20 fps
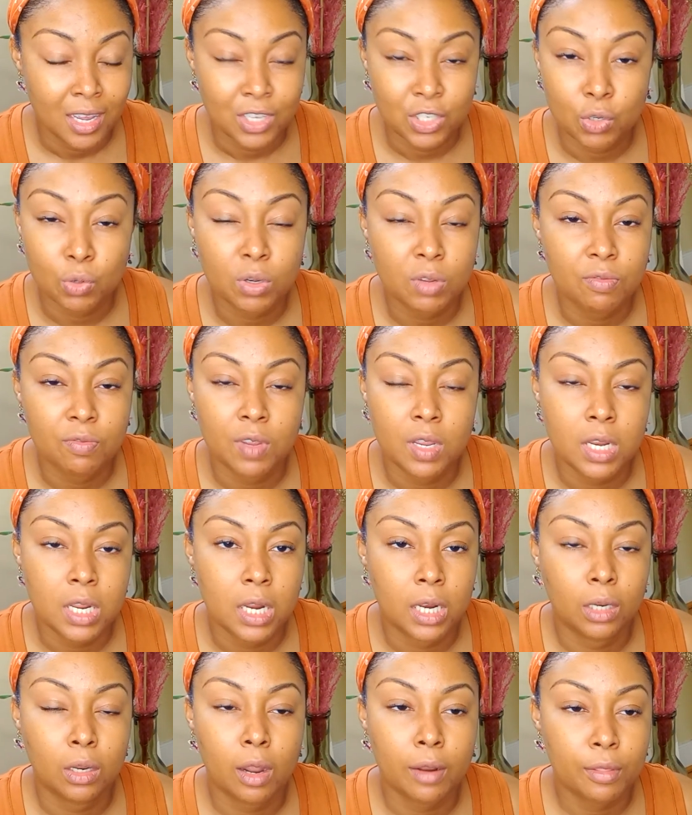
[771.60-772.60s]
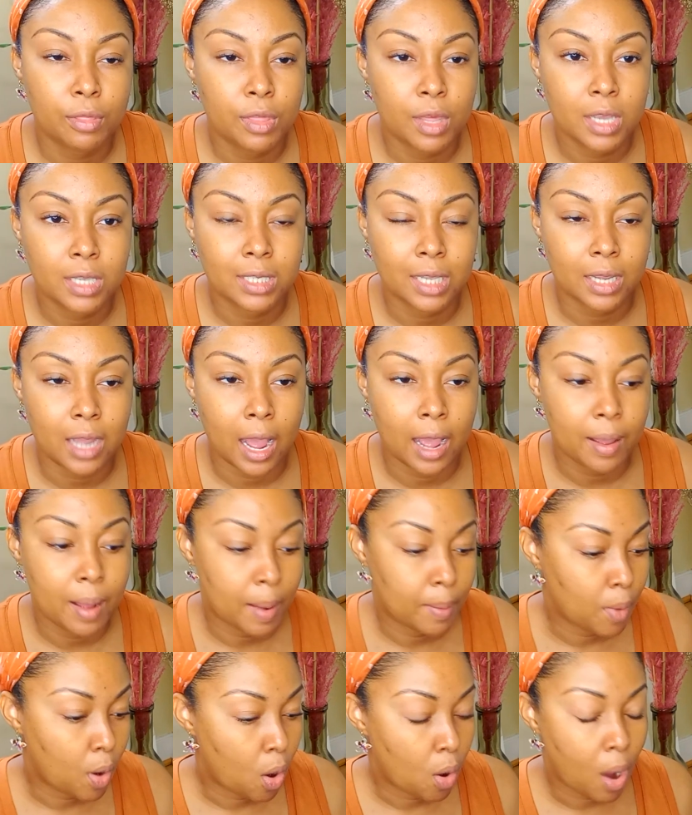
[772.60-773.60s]
so convenient. A lot of things, like
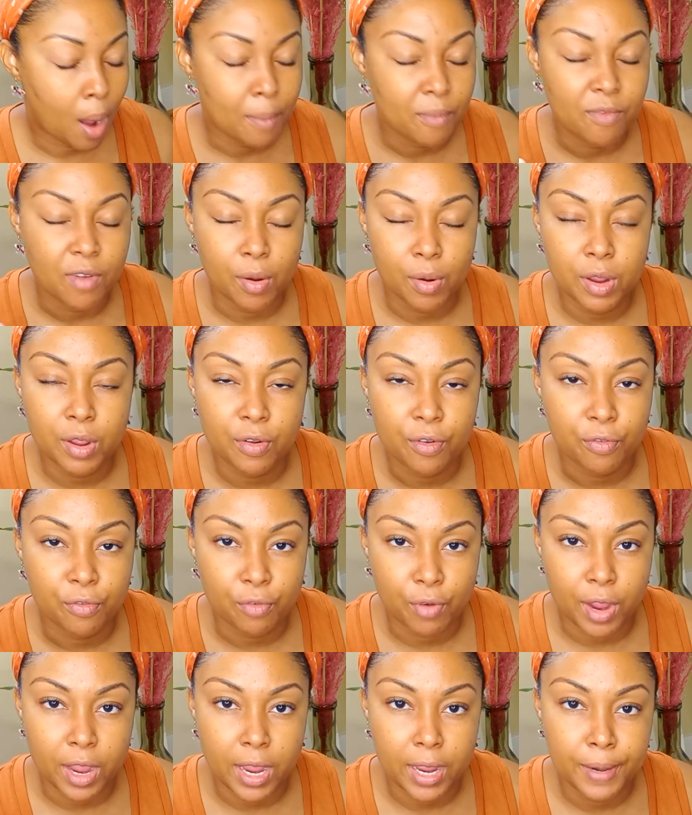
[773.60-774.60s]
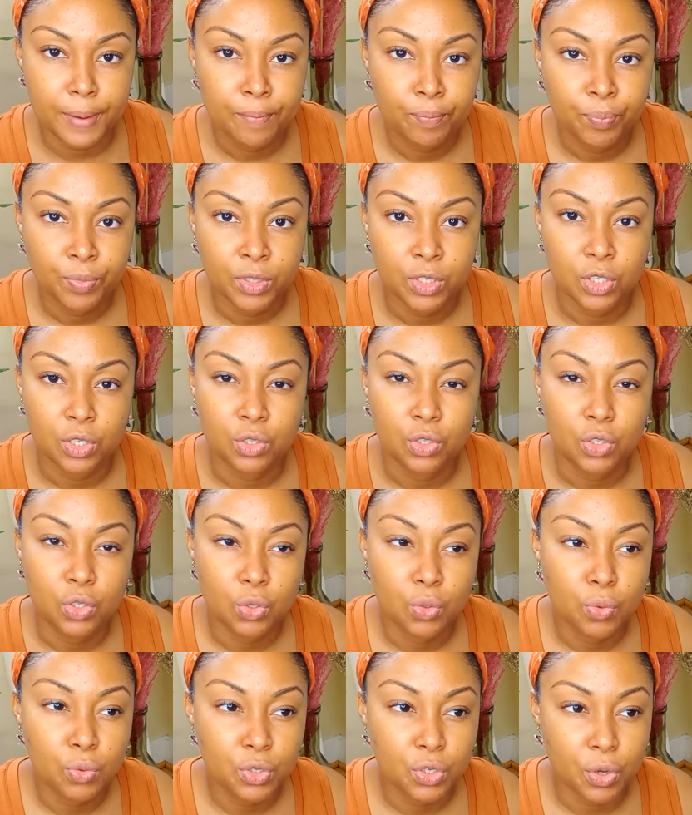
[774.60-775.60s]
I'm very afraid to
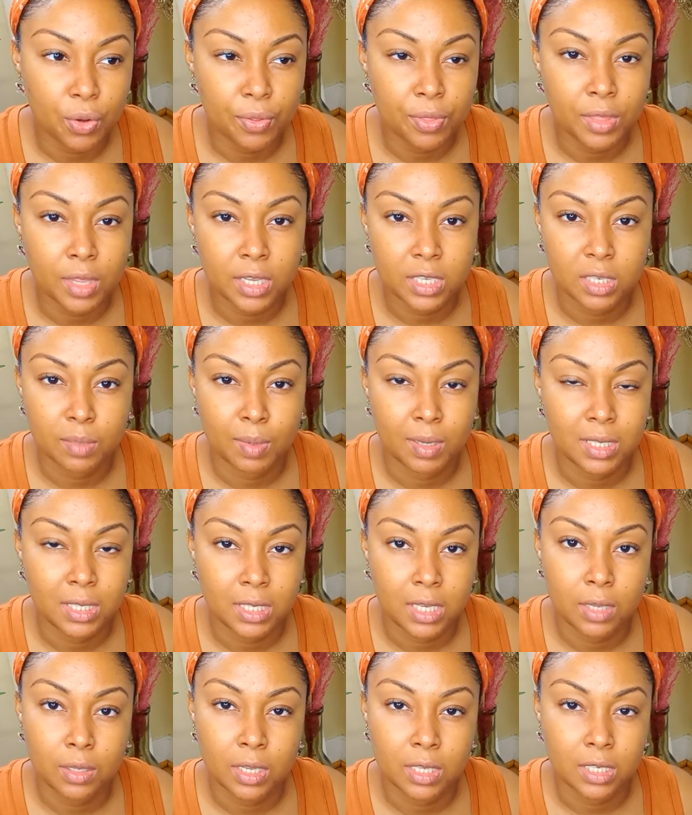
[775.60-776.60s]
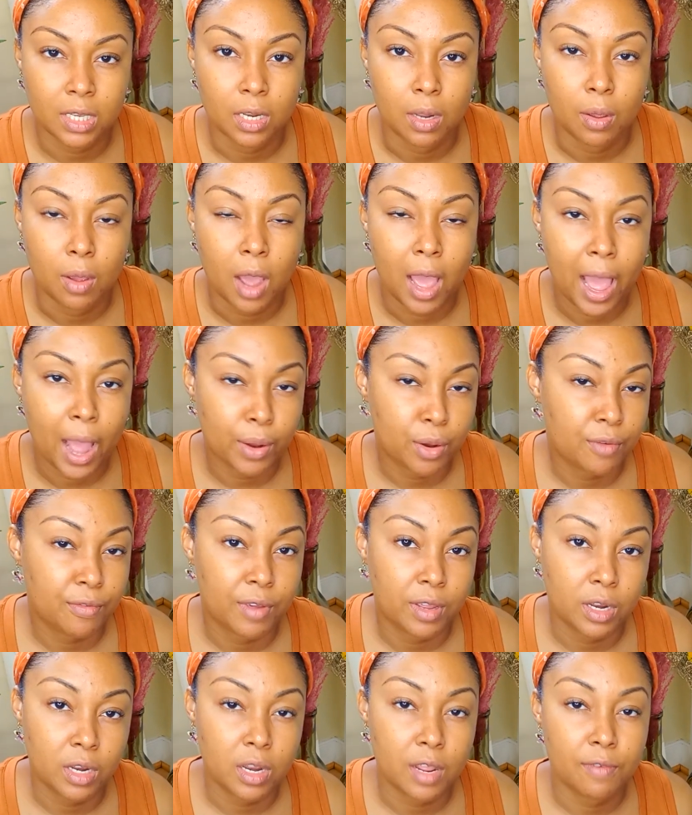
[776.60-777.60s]
do certain things to my skin that's going to
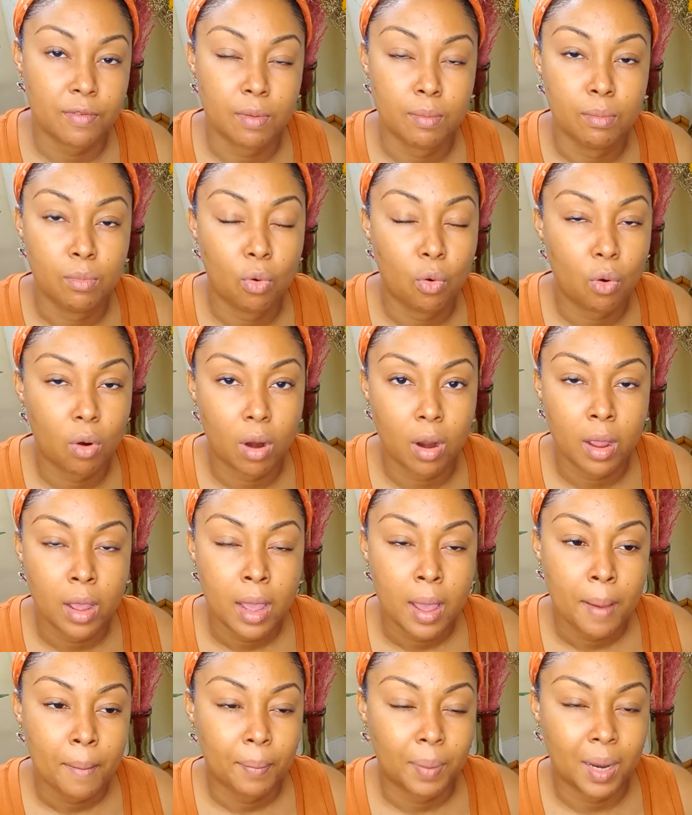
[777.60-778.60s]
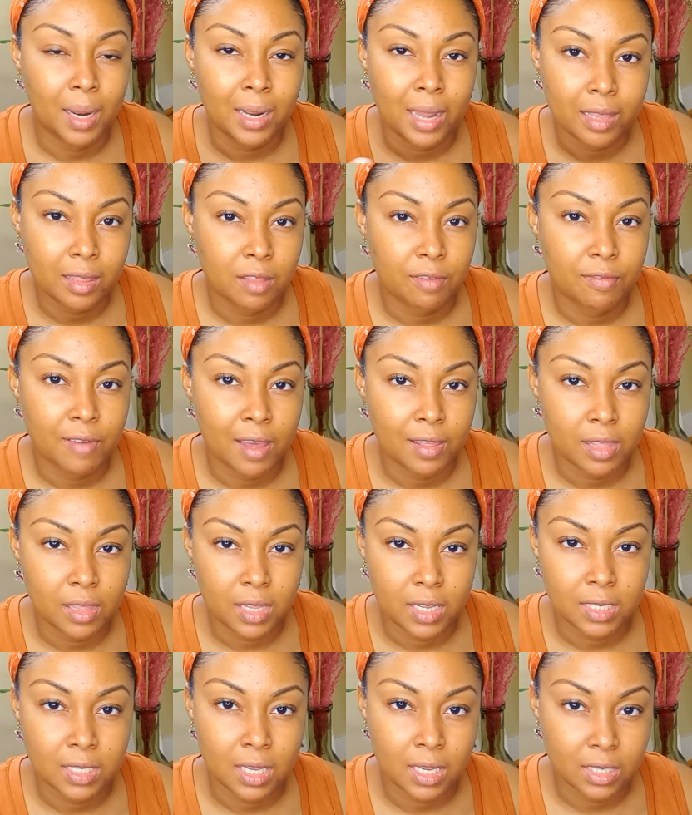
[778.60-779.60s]
aggravate it even more, but I like the fact that
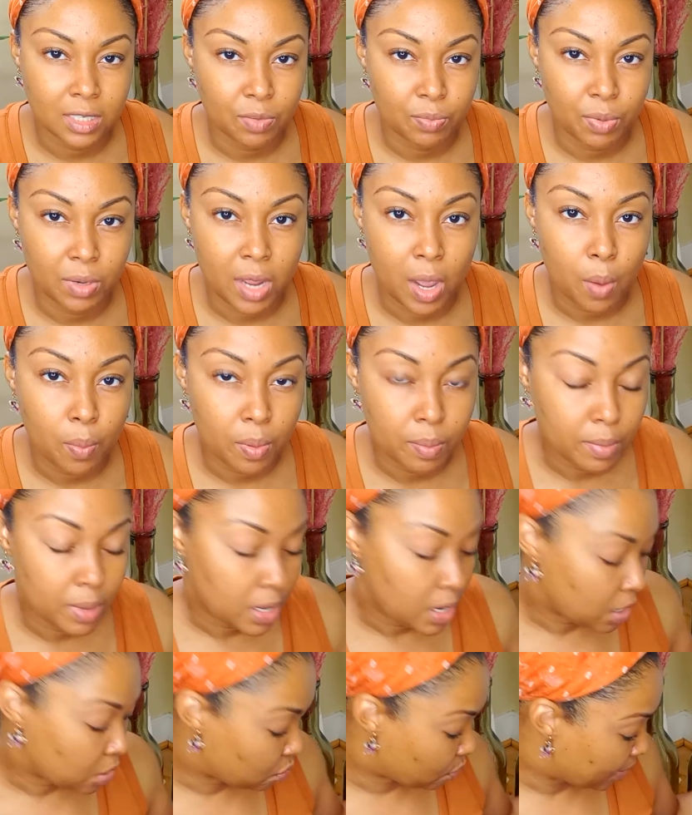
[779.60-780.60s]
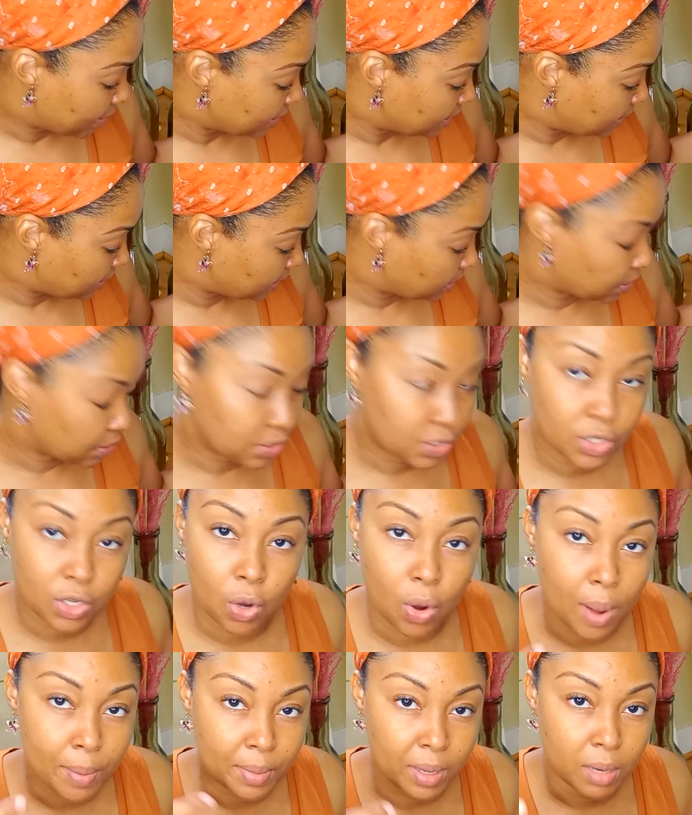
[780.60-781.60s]
these things have been helping me a great deal.
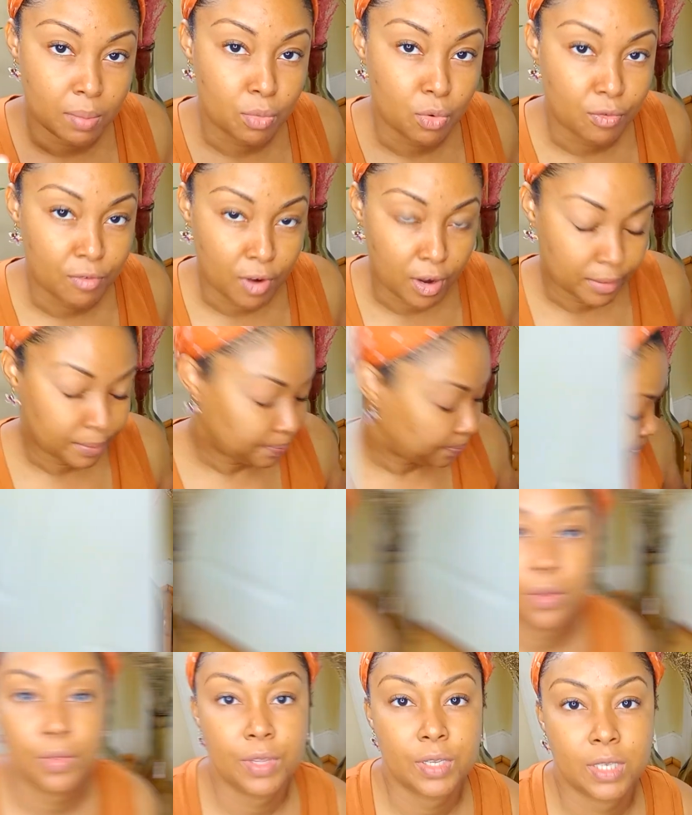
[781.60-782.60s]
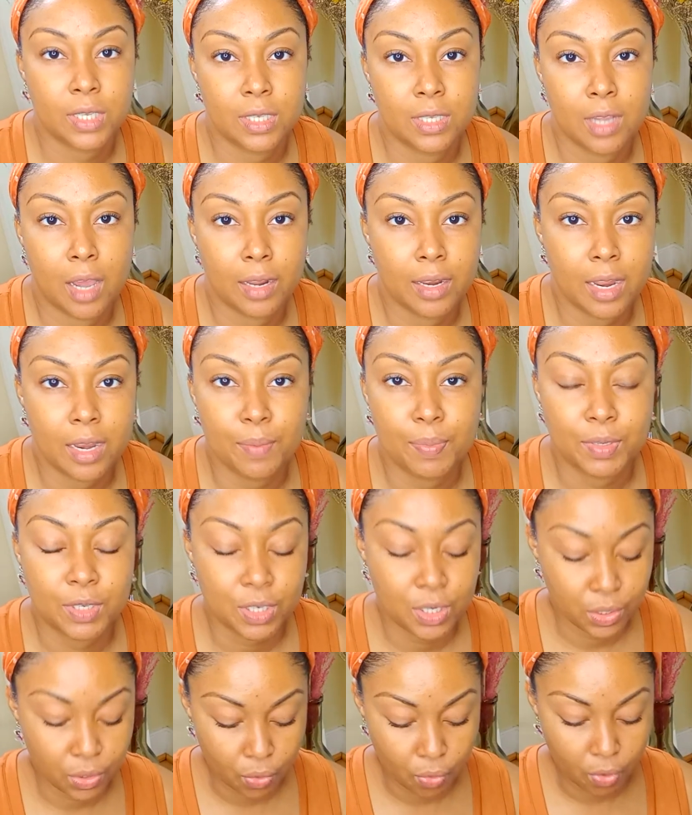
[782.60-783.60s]
So I'm going to move on. And I know this is not in any
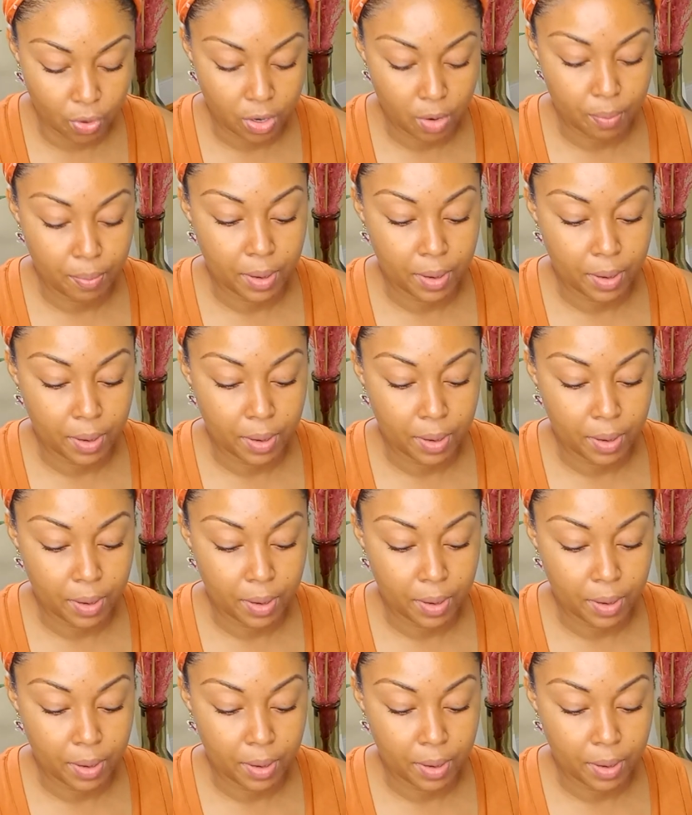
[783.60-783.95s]
particular order,